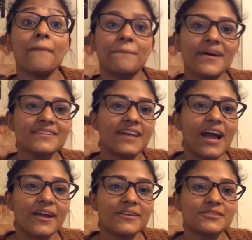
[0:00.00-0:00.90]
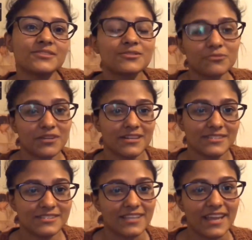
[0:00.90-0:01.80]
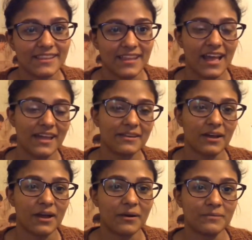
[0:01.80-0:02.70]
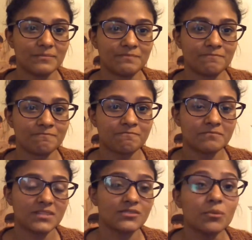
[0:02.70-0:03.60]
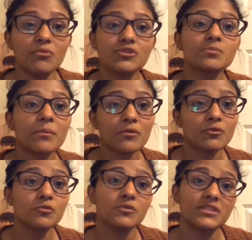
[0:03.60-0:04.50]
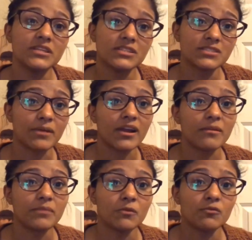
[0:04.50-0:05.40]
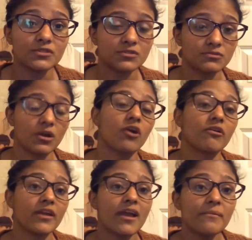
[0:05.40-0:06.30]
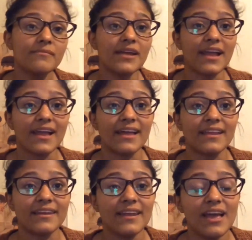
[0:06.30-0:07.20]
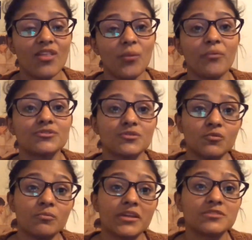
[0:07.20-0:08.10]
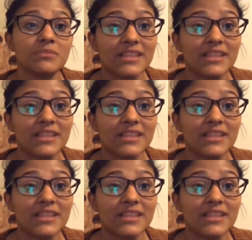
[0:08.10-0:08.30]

But I just wanted to say that um, the most member who really inspired me was RM, and the person who makes